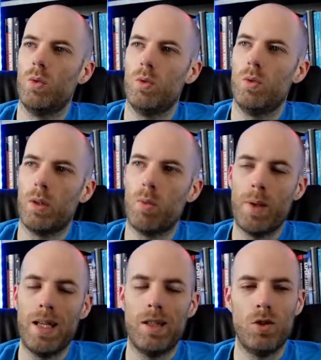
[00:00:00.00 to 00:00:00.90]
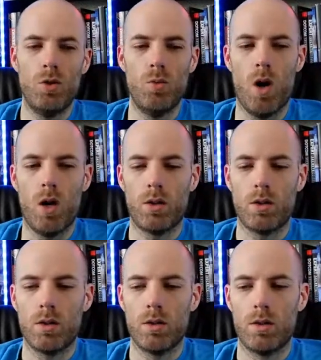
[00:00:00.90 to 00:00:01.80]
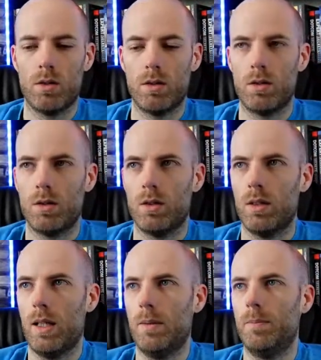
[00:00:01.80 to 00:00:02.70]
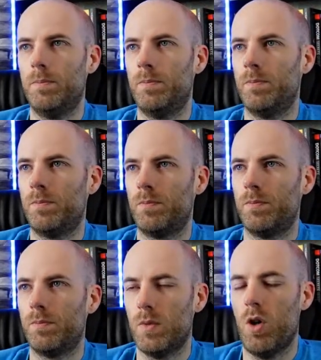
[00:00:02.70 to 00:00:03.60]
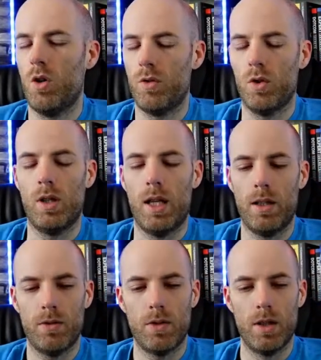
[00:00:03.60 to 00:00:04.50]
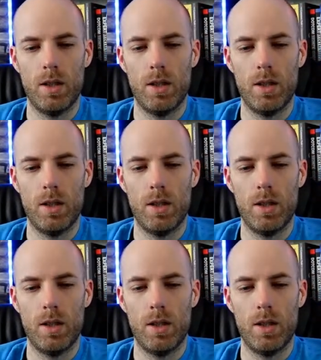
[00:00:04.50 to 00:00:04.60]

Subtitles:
like what pain do you want um out of your life?